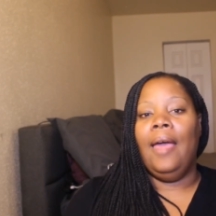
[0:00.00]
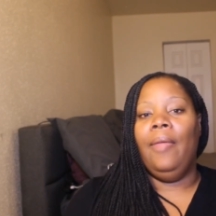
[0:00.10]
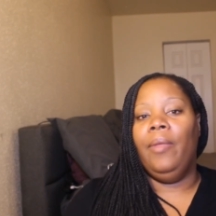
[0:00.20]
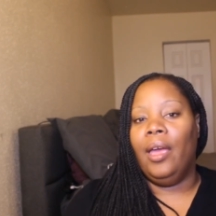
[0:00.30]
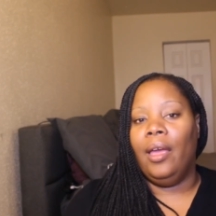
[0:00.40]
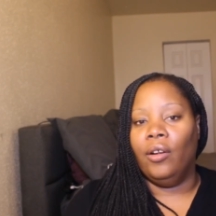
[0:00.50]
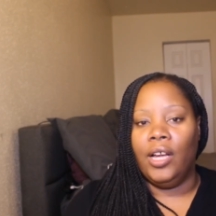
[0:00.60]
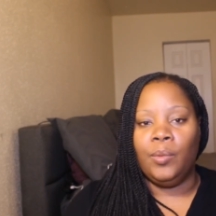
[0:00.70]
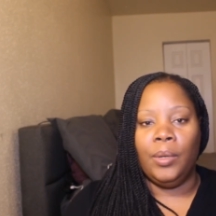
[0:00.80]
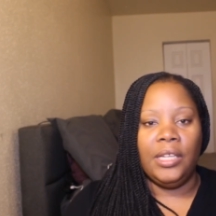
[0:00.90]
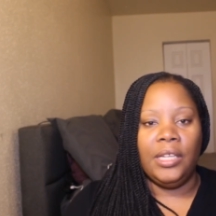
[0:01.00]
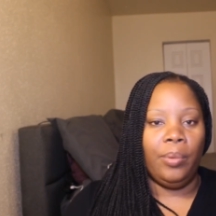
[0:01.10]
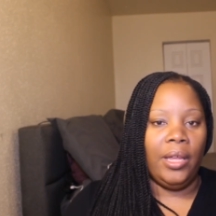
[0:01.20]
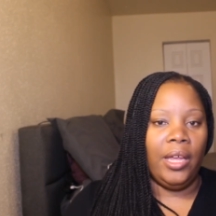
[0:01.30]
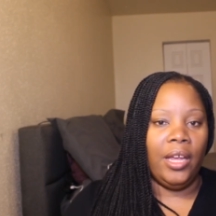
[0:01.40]
and then her husband
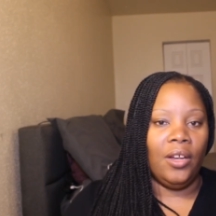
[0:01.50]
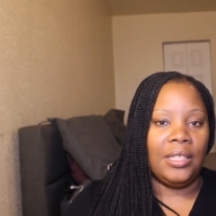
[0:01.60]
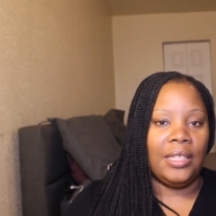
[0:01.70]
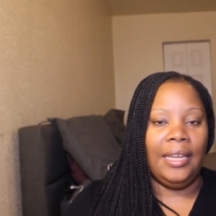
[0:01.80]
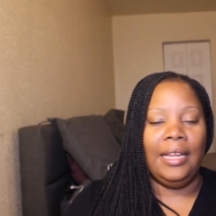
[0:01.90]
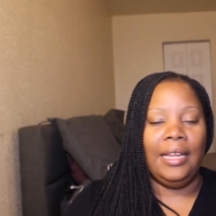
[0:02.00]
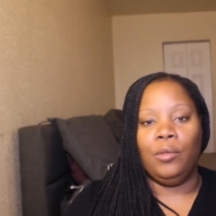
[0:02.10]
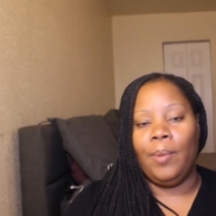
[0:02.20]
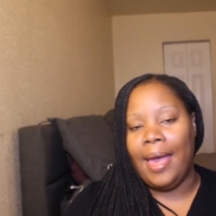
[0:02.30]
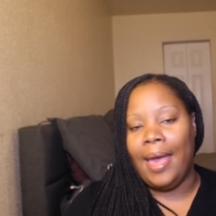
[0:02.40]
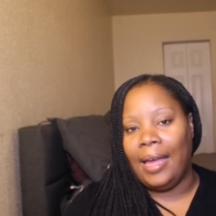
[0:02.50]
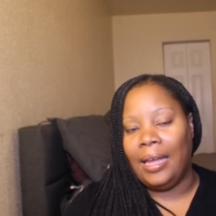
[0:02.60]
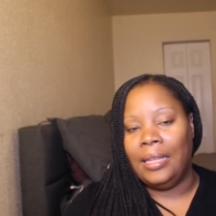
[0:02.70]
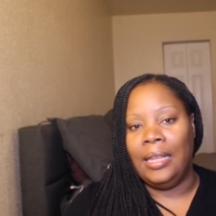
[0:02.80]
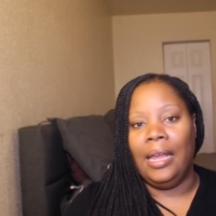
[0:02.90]
disappears, and then he comes
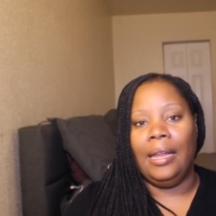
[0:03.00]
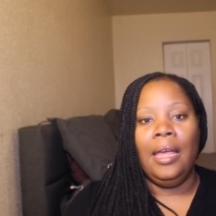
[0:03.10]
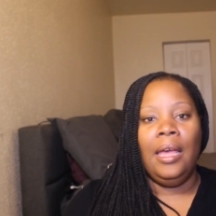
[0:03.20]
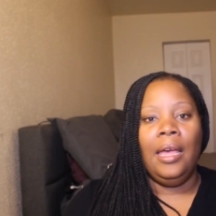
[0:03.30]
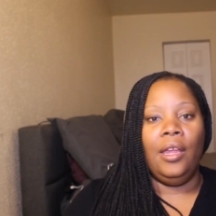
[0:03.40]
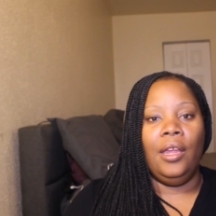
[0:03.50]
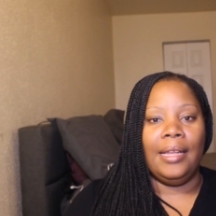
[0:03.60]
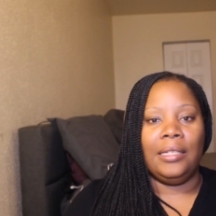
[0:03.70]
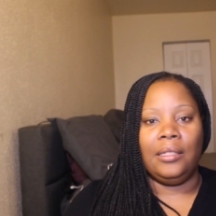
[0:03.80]
back, and then he has